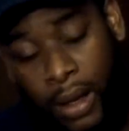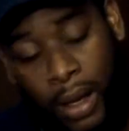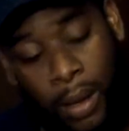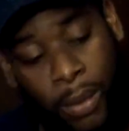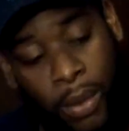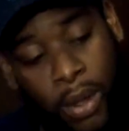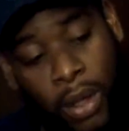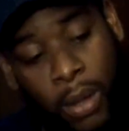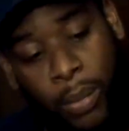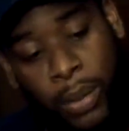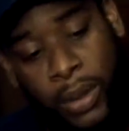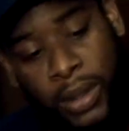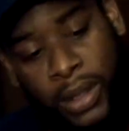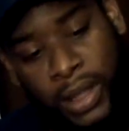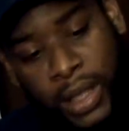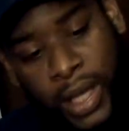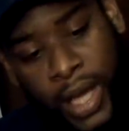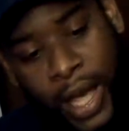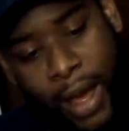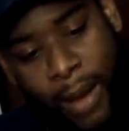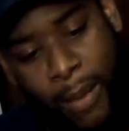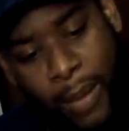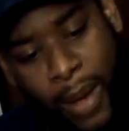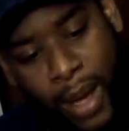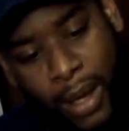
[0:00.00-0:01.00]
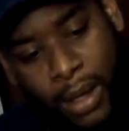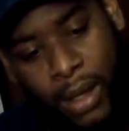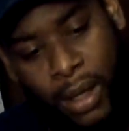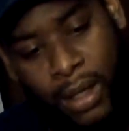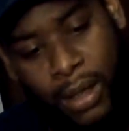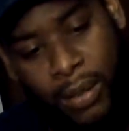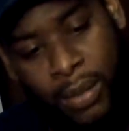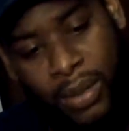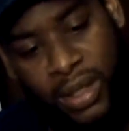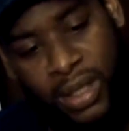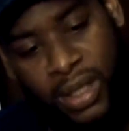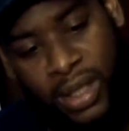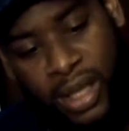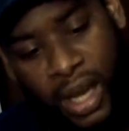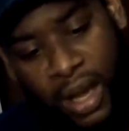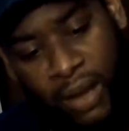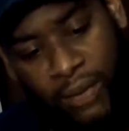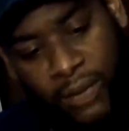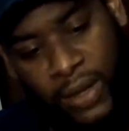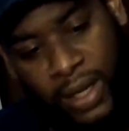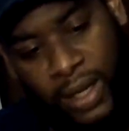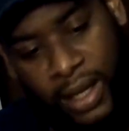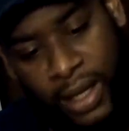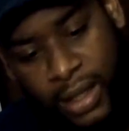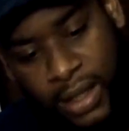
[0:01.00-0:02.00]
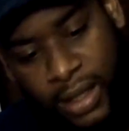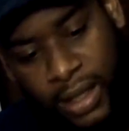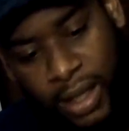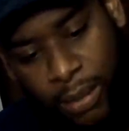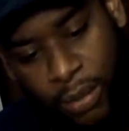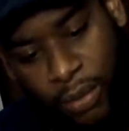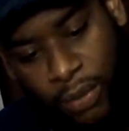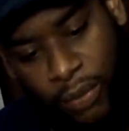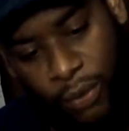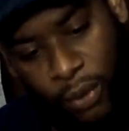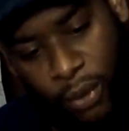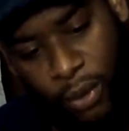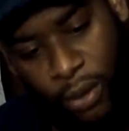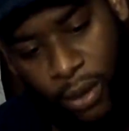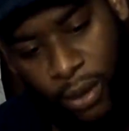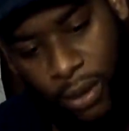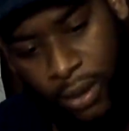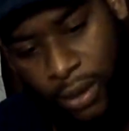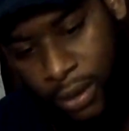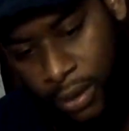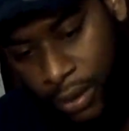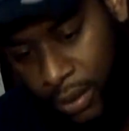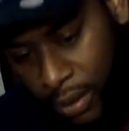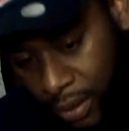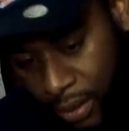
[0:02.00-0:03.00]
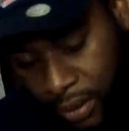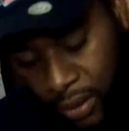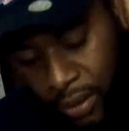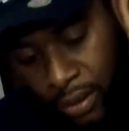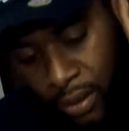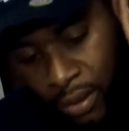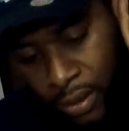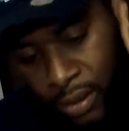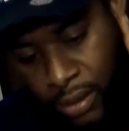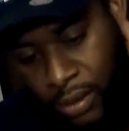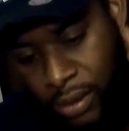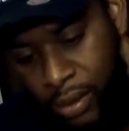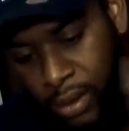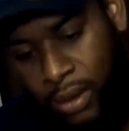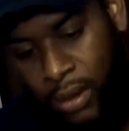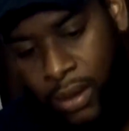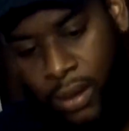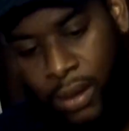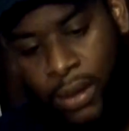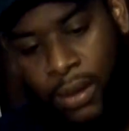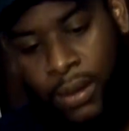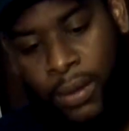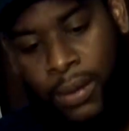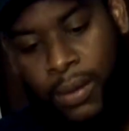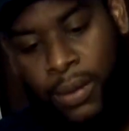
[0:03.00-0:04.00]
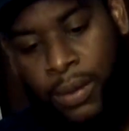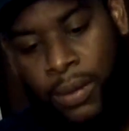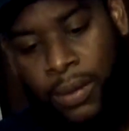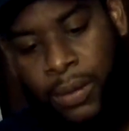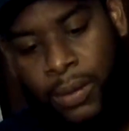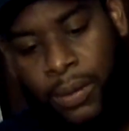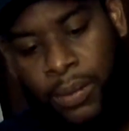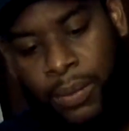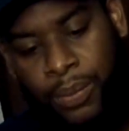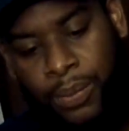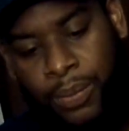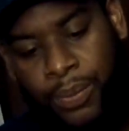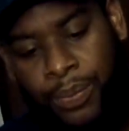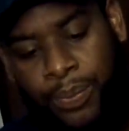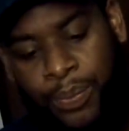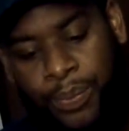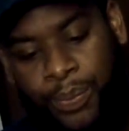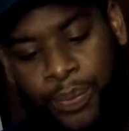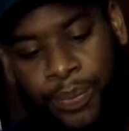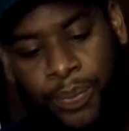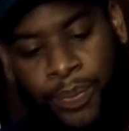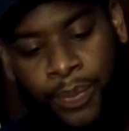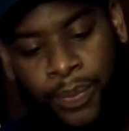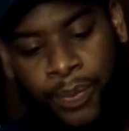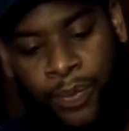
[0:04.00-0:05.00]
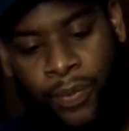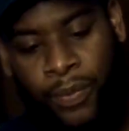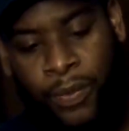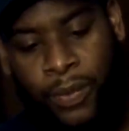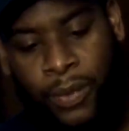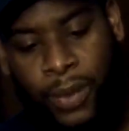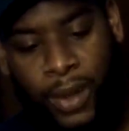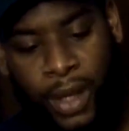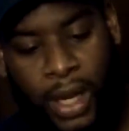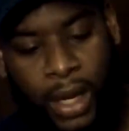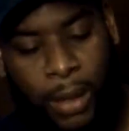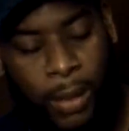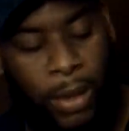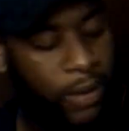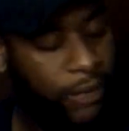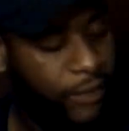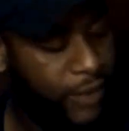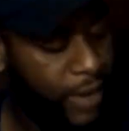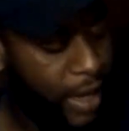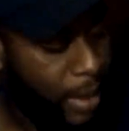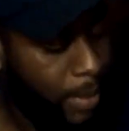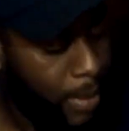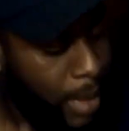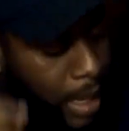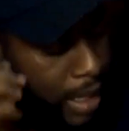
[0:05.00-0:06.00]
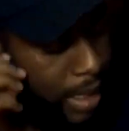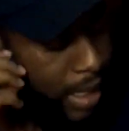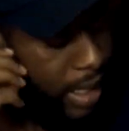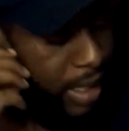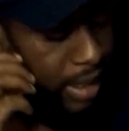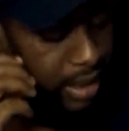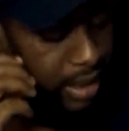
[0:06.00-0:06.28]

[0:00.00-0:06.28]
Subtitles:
go ahead and put my safety cap back on. I always practice safety with this. I poked and pricked myself